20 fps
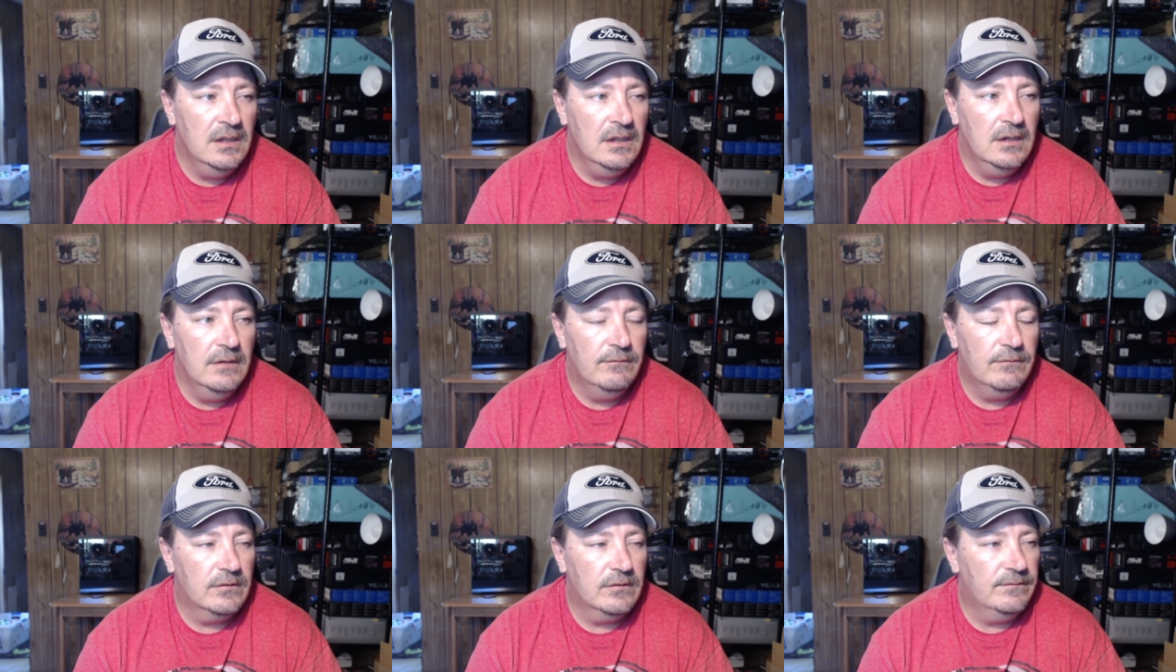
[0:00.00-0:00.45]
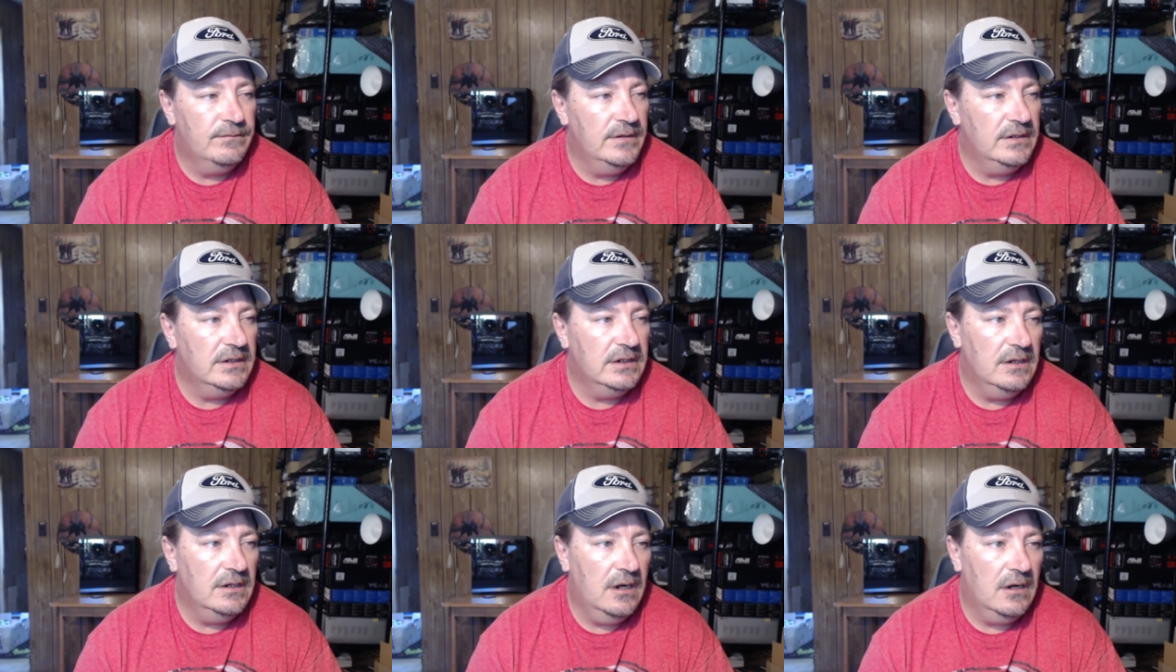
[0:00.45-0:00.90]
For the
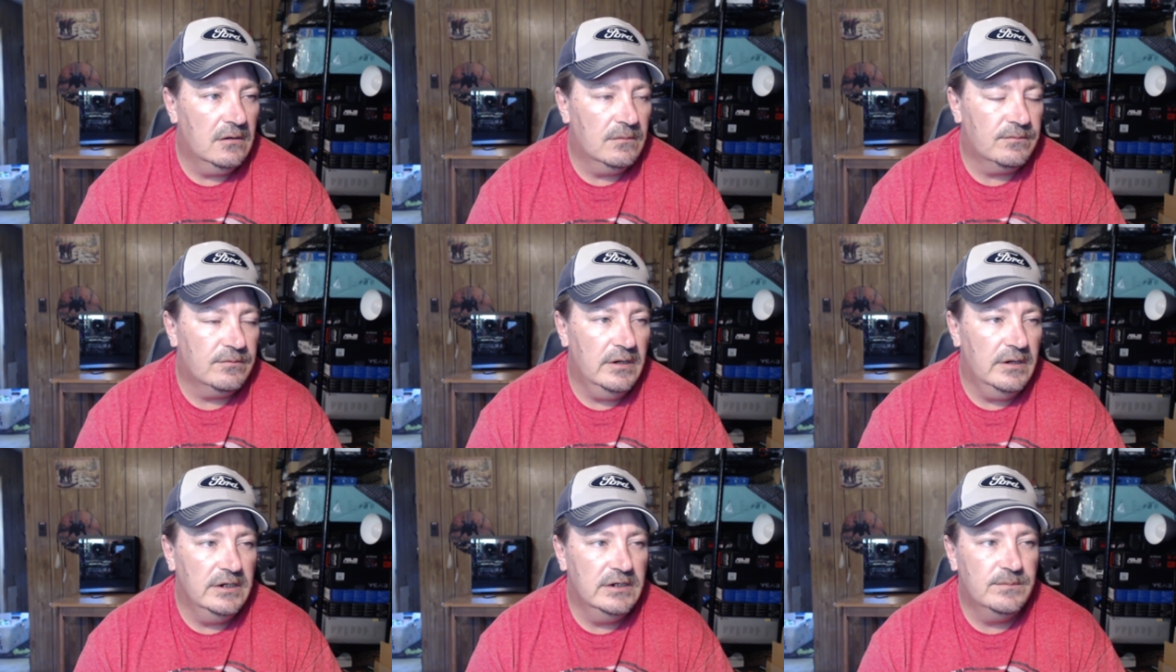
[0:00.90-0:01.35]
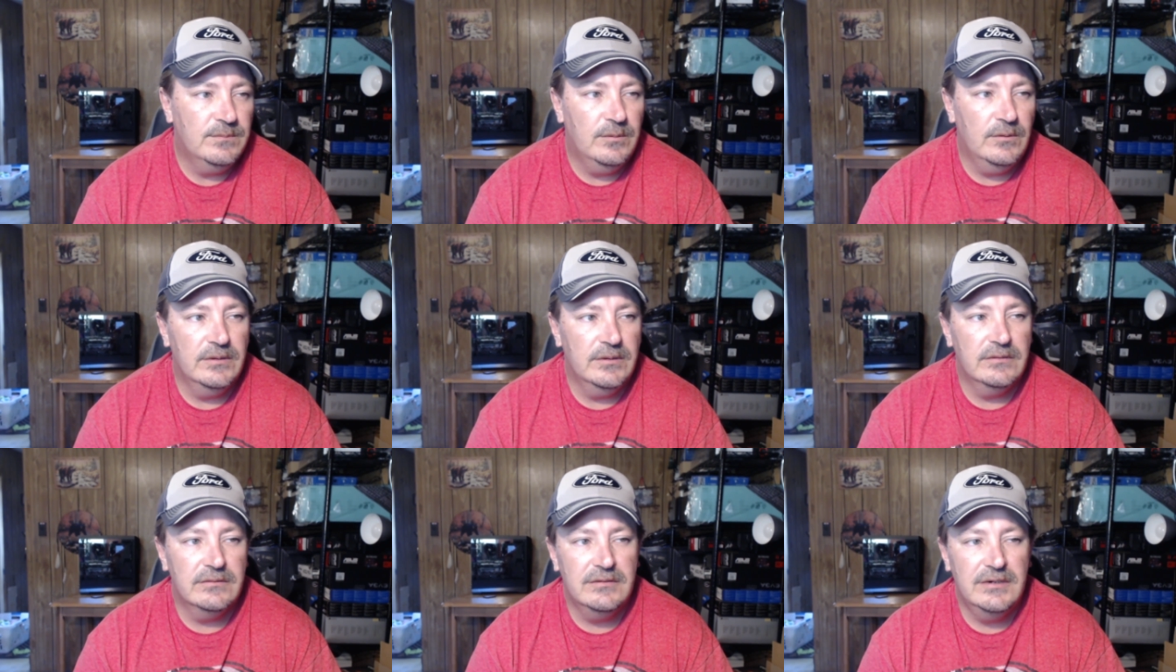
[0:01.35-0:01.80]
$50 price
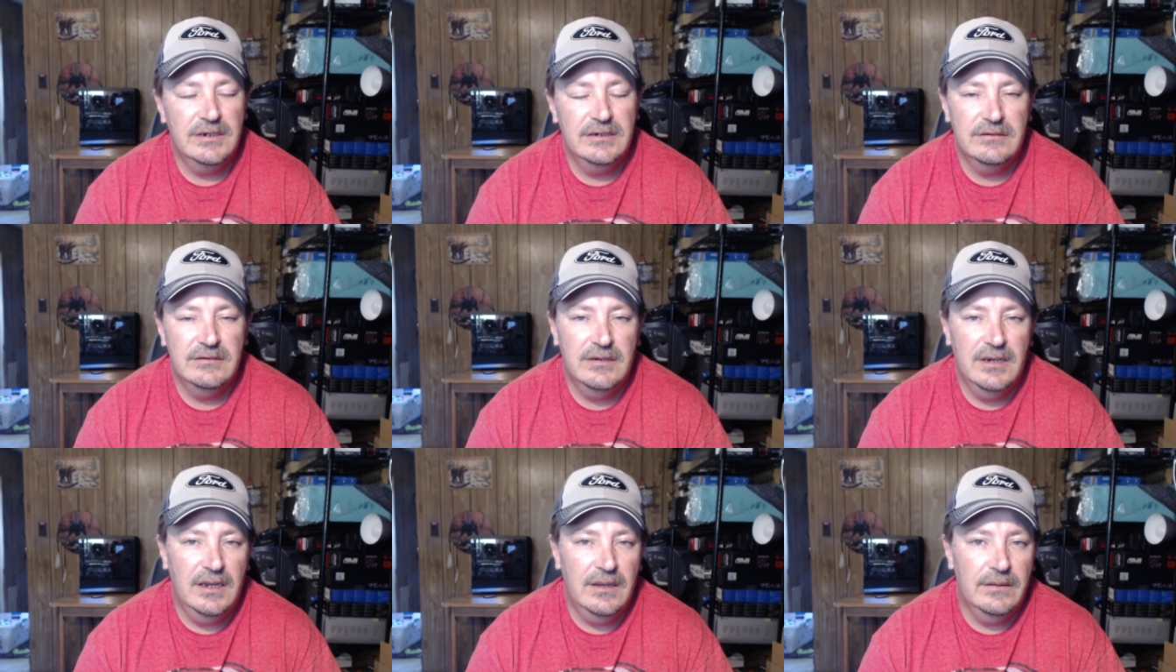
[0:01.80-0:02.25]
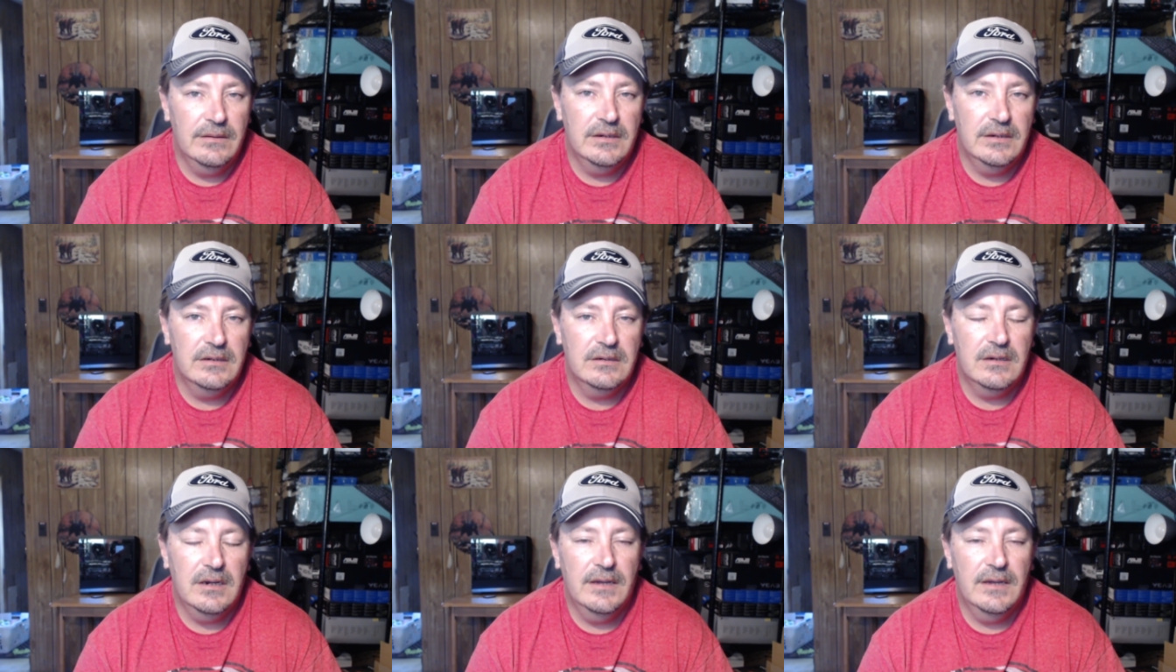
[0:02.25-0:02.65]
point or right around there,